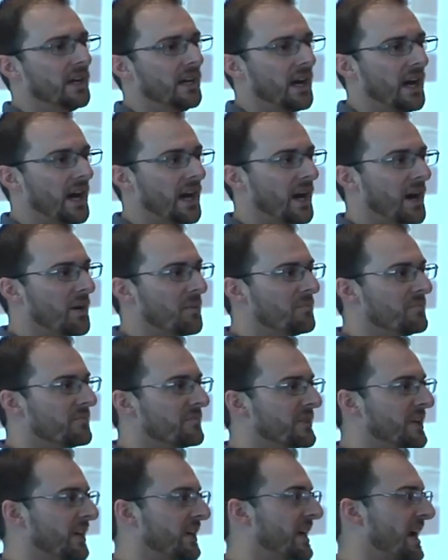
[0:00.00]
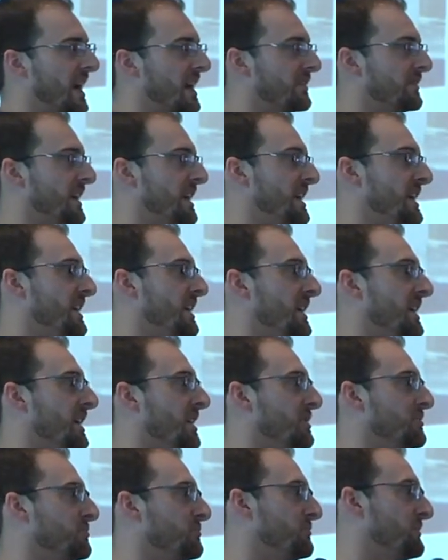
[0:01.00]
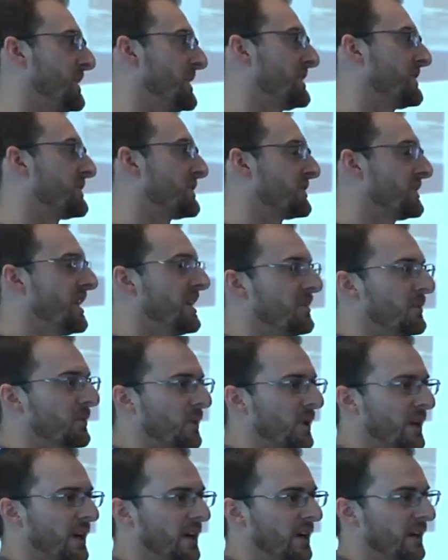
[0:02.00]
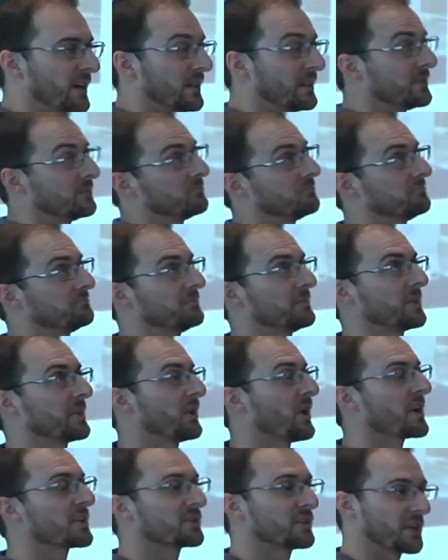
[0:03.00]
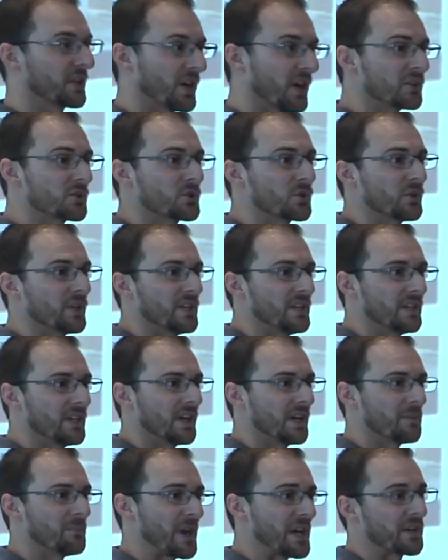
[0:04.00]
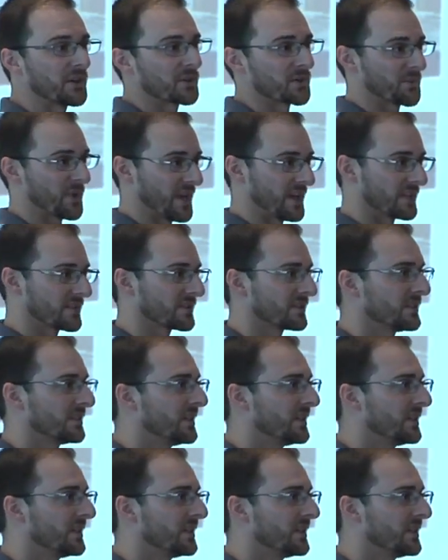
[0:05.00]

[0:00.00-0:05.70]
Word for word: um, they're kind of a, a, uh, a statewide or across the country uh, makerspace.